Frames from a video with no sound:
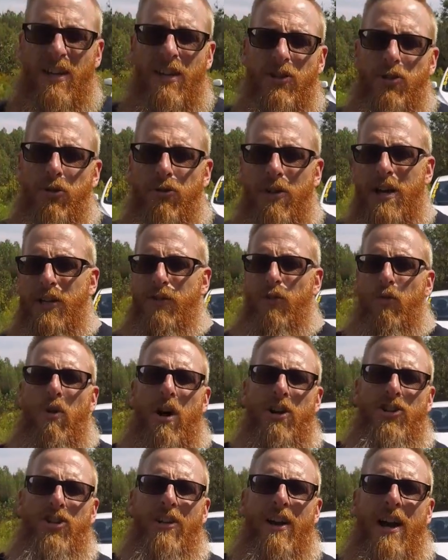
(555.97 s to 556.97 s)
So thanks for
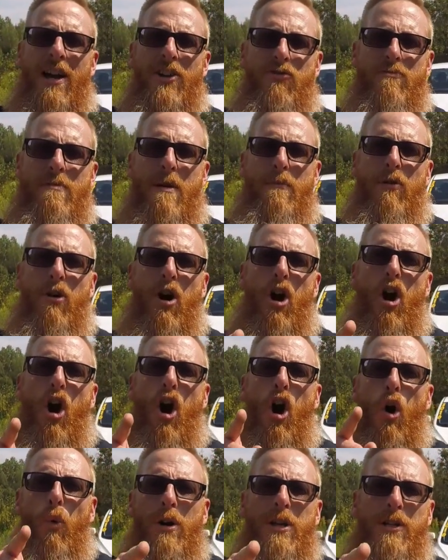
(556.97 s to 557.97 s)
watching, guys. Remember,
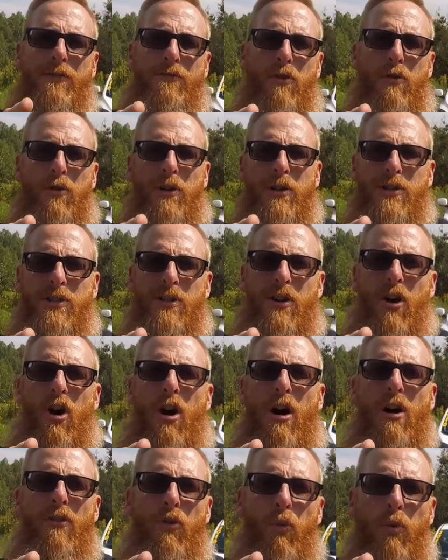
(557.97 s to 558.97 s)
always focus
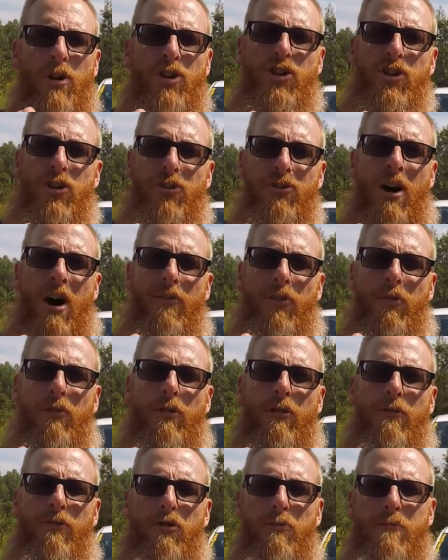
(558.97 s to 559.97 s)
on the windshield, not the
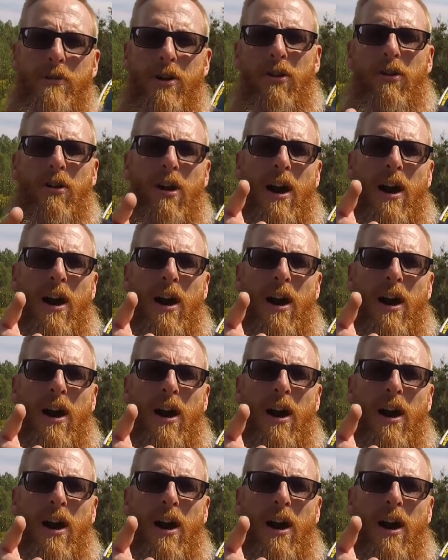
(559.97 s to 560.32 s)
rear view mirror.